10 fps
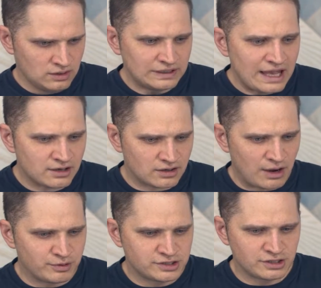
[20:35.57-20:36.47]
Later,
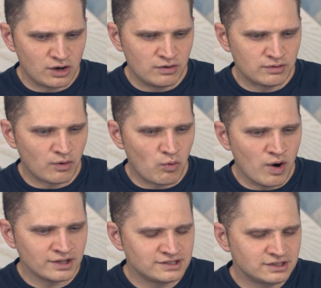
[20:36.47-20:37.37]
I was shown
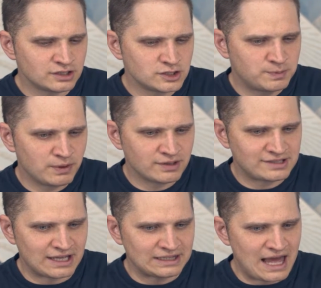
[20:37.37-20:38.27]
what such
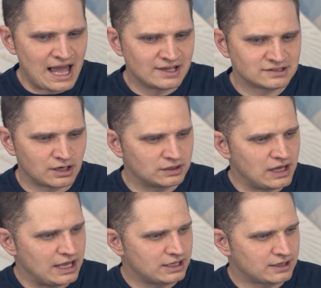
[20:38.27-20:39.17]
spirits at last are
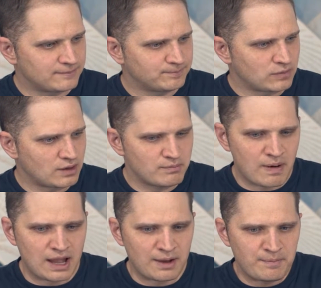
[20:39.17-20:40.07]
like
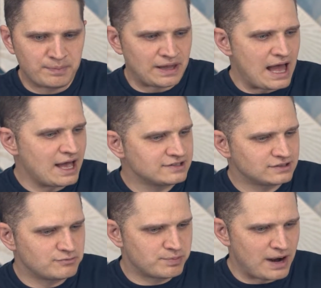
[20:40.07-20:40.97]
by a
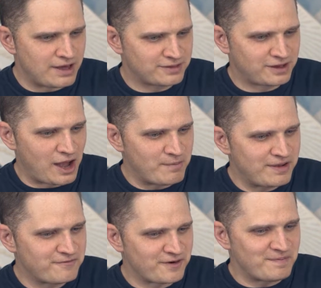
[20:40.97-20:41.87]
blast of breath
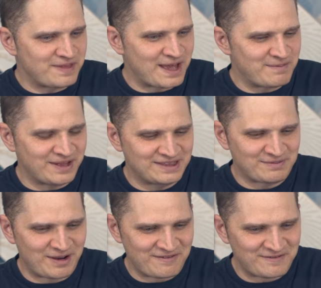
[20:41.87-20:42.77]
coming from them
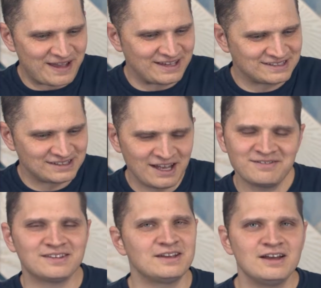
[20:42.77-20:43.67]
into my face.
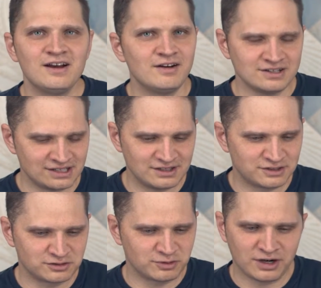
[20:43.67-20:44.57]
I already said
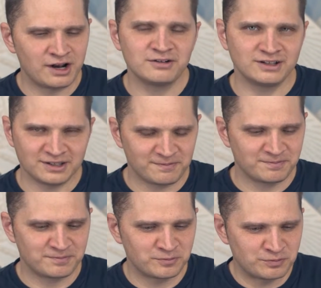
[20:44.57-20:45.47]
this is weird. I don't need to
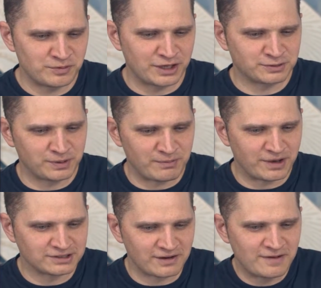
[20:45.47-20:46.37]
re-explain
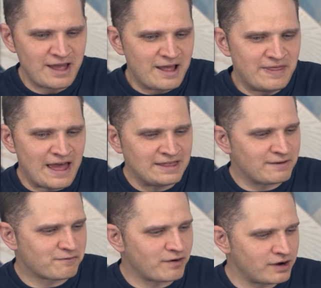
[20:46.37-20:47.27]
myself. Then
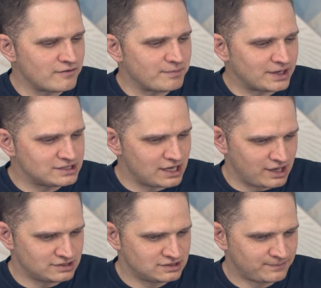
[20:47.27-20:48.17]
the front of my
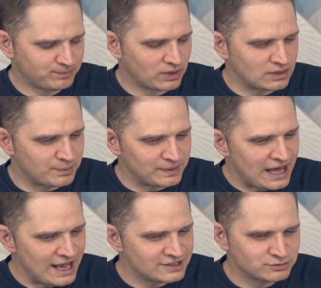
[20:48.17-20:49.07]
chest. The
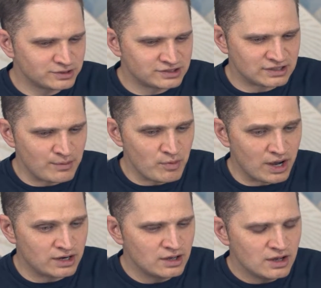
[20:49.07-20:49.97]
blast was
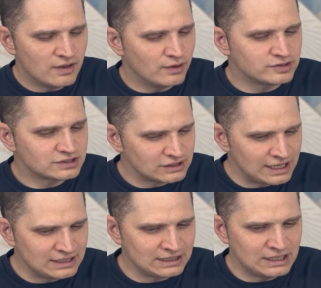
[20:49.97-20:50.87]
somewhat, though
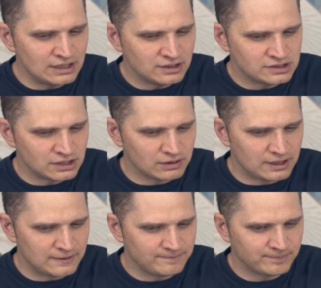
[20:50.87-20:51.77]
slightly,
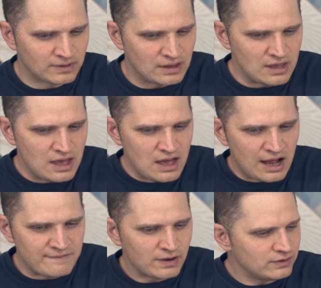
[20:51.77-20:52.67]
chilly.
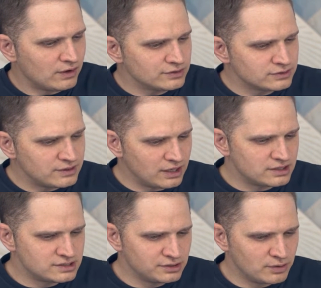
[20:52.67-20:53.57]
I felt also not a
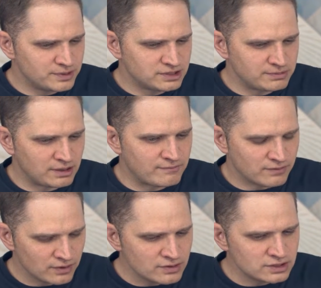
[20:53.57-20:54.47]
chill, but something
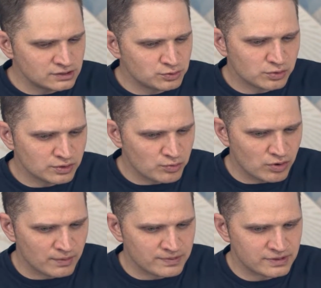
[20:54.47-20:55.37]
verging toward
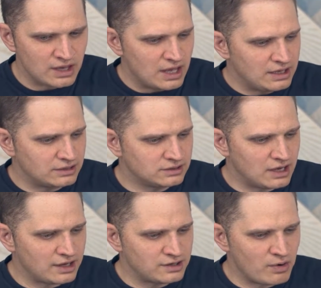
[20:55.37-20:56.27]
warmth, yet did
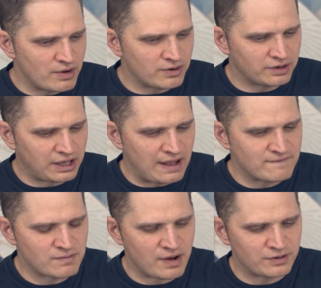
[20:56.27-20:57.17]
not know whether it came
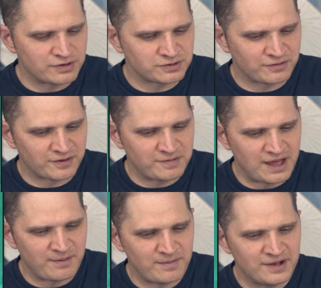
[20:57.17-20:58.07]
from others or from
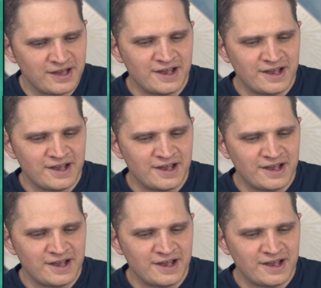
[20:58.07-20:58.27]
them.